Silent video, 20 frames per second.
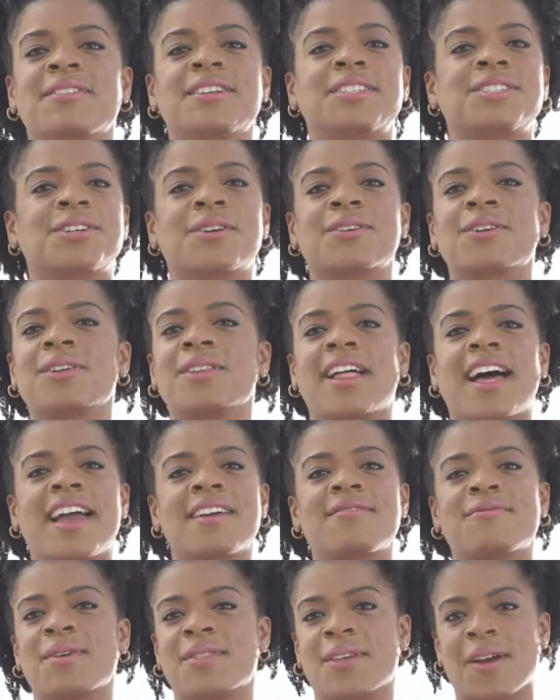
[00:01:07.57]
eternal
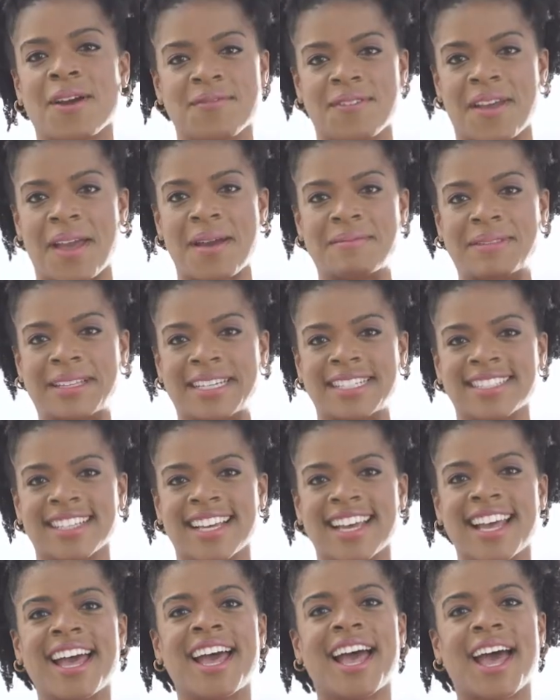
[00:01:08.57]
life with our families
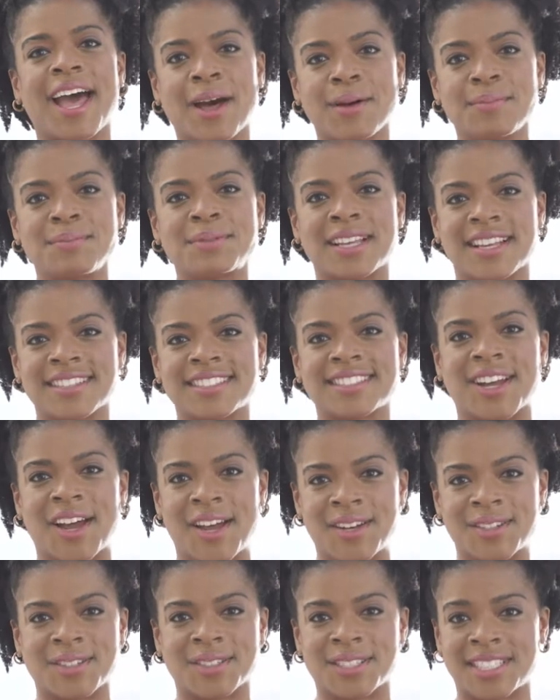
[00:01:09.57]
helps us to
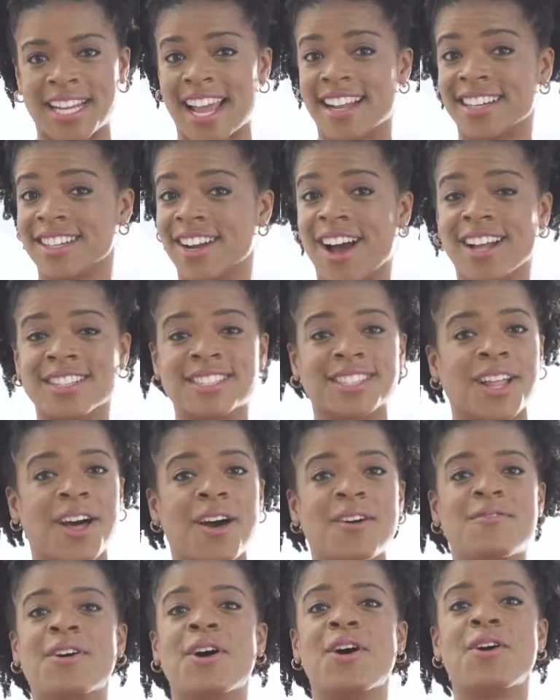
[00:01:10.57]
understand God's
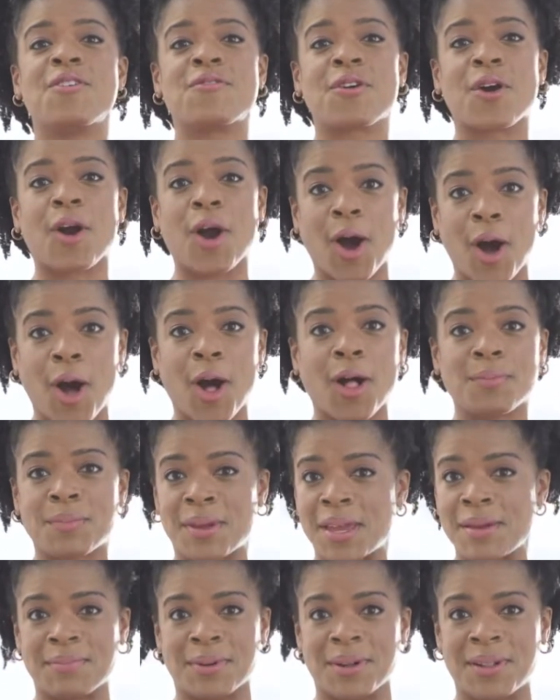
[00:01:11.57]
love for all
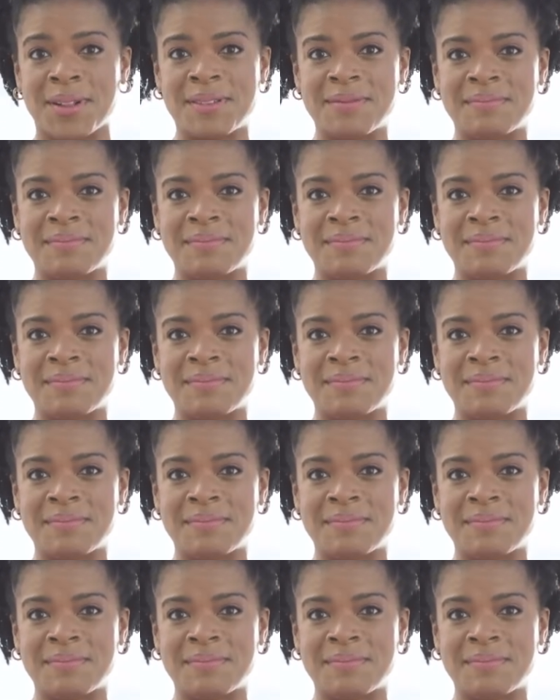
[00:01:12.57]
people.